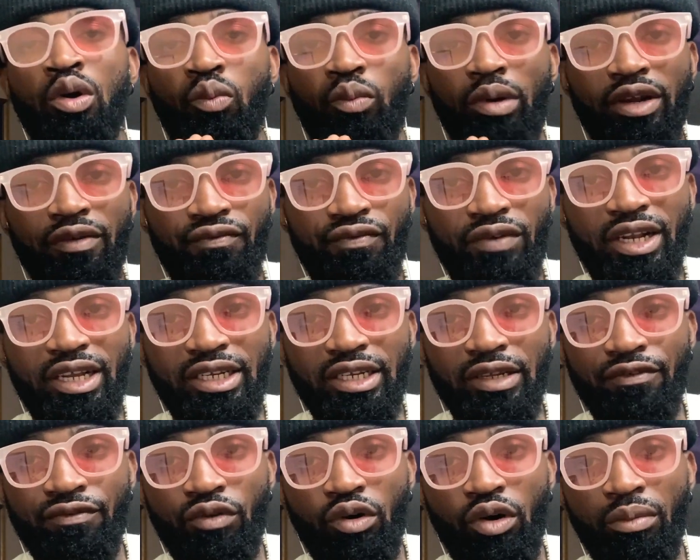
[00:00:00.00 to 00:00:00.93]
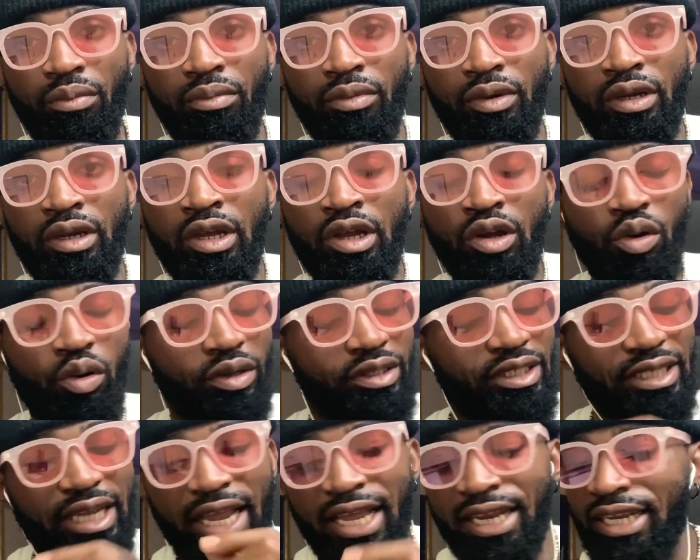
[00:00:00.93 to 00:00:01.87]
when filling the form.
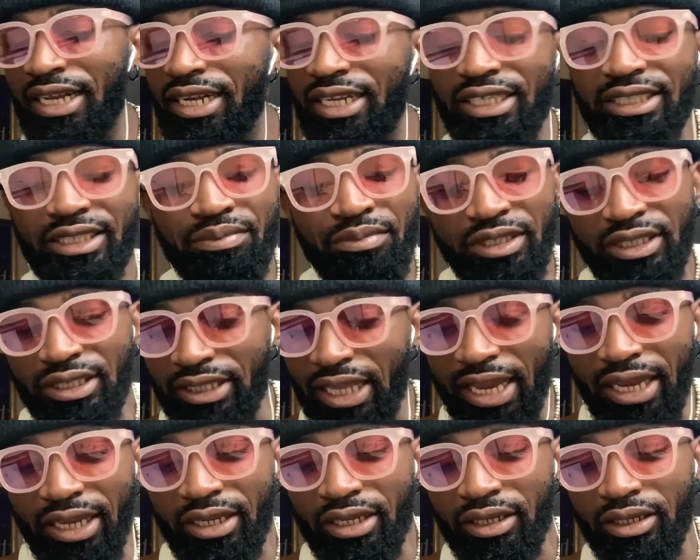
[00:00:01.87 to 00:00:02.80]
Because any least mistake,